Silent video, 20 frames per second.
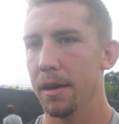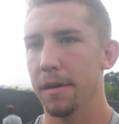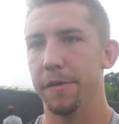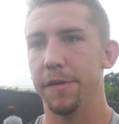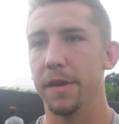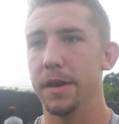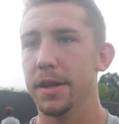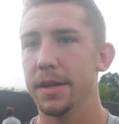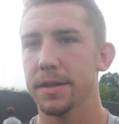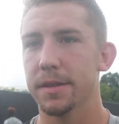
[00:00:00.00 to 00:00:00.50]

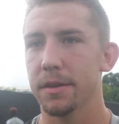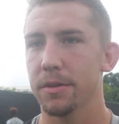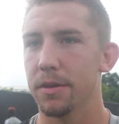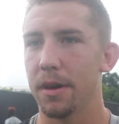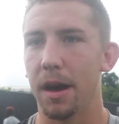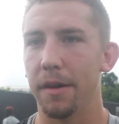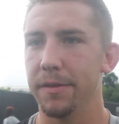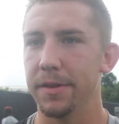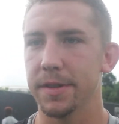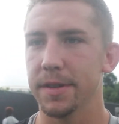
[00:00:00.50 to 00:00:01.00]
Fitness
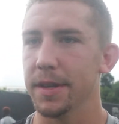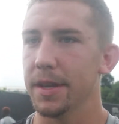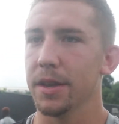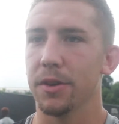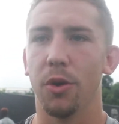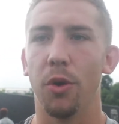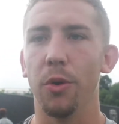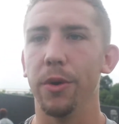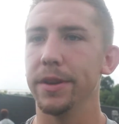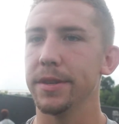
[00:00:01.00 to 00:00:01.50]
obviously
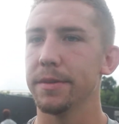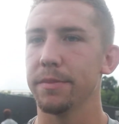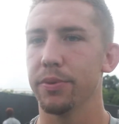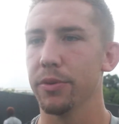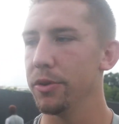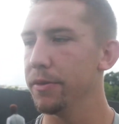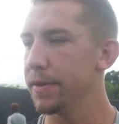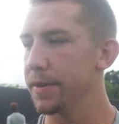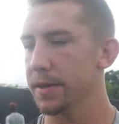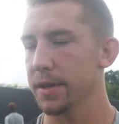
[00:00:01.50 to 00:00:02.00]
can always
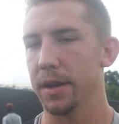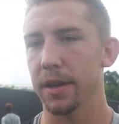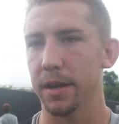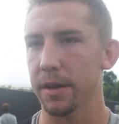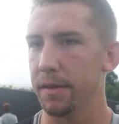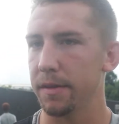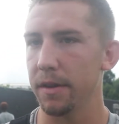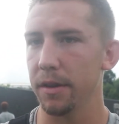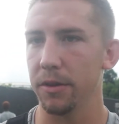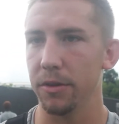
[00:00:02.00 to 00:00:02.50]
improve. It's going to
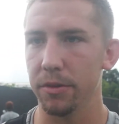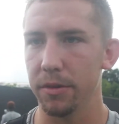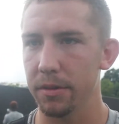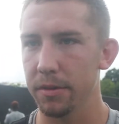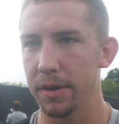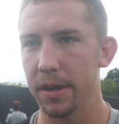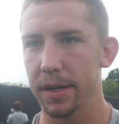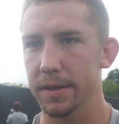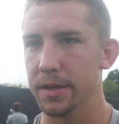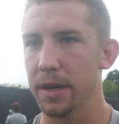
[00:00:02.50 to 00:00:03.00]
continue
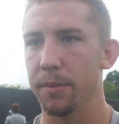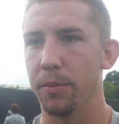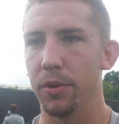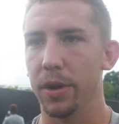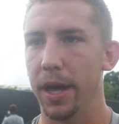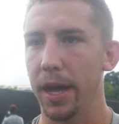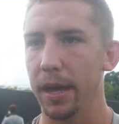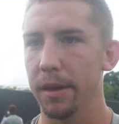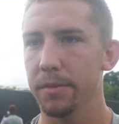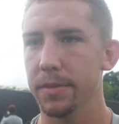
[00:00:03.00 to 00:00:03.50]
the next couple
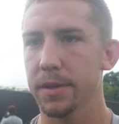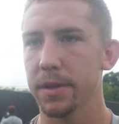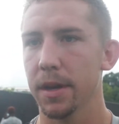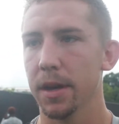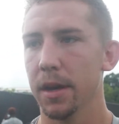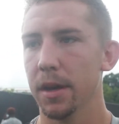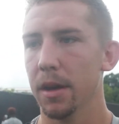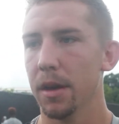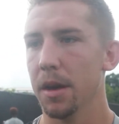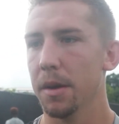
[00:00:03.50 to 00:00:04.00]
of games,
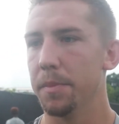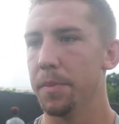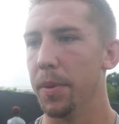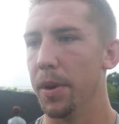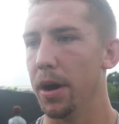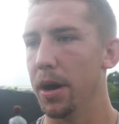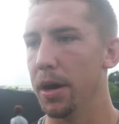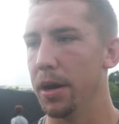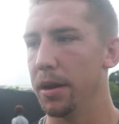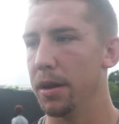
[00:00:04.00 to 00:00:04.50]

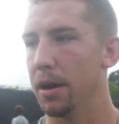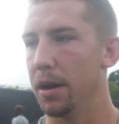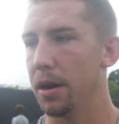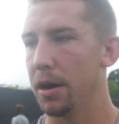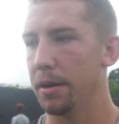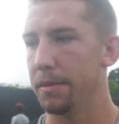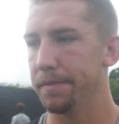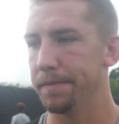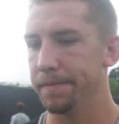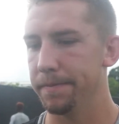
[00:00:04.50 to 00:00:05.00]
but
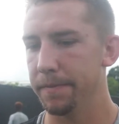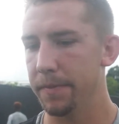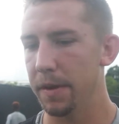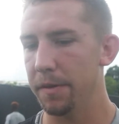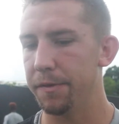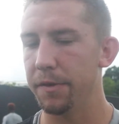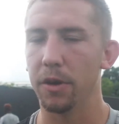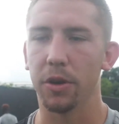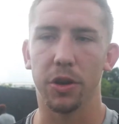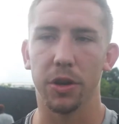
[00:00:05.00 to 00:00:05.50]

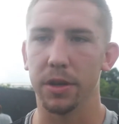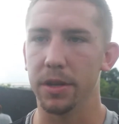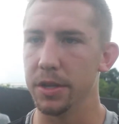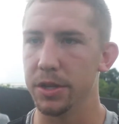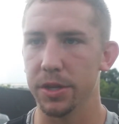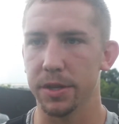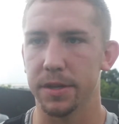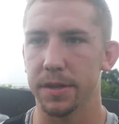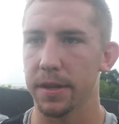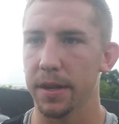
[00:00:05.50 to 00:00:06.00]
it felt good to
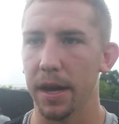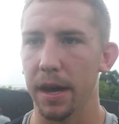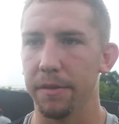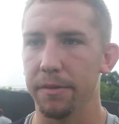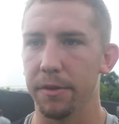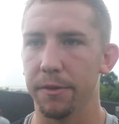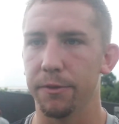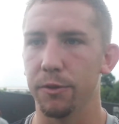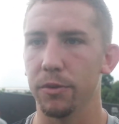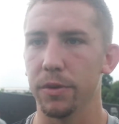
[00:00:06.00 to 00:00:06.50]
just
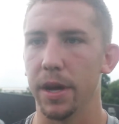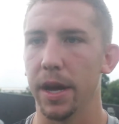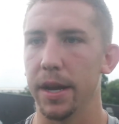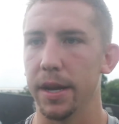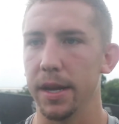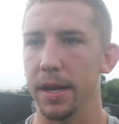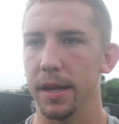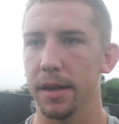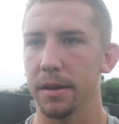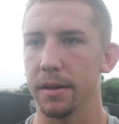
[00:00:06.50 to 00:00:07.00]
have the full
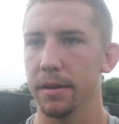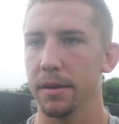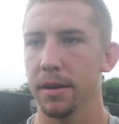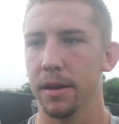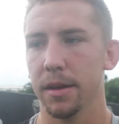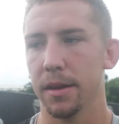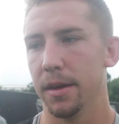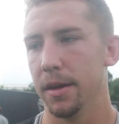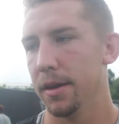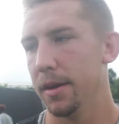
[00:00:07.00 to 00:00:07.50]
90. And
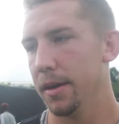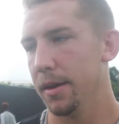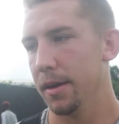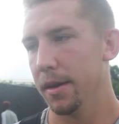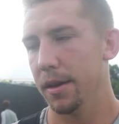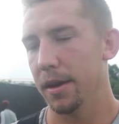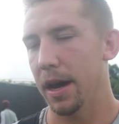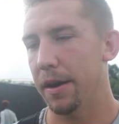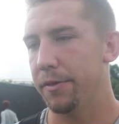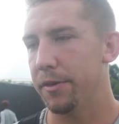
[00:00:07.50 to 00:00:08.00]

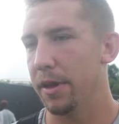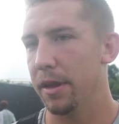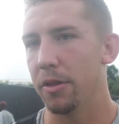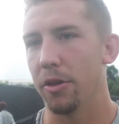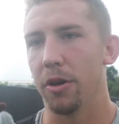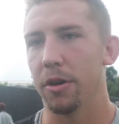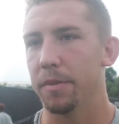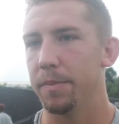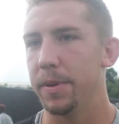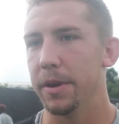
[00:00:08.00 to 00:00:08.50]
after that
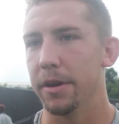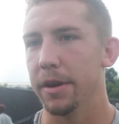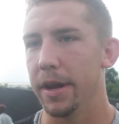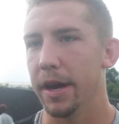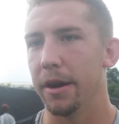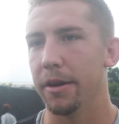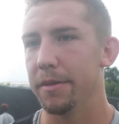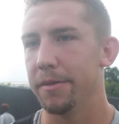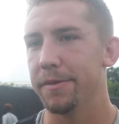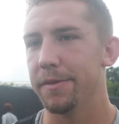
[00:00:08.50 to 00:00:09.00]
long period
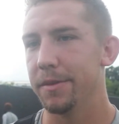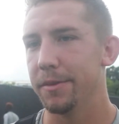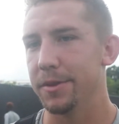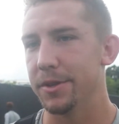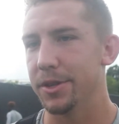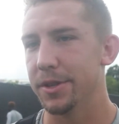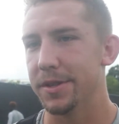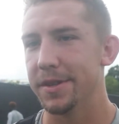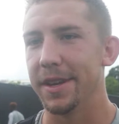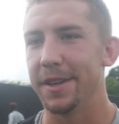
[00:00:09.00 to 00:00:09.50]
out, it
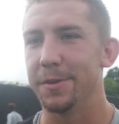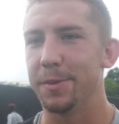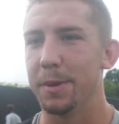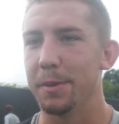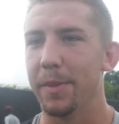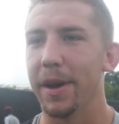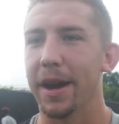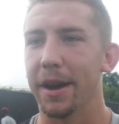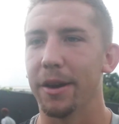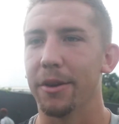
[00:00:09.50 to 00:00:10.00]
was just nice
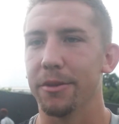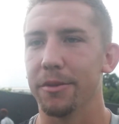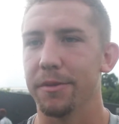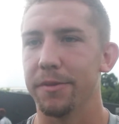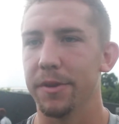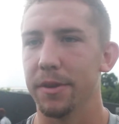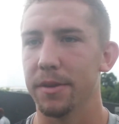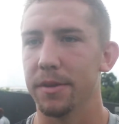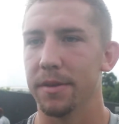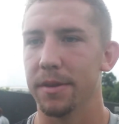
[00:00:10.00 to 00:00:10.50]
being back out on the
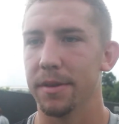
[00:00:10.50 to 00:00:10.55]
field.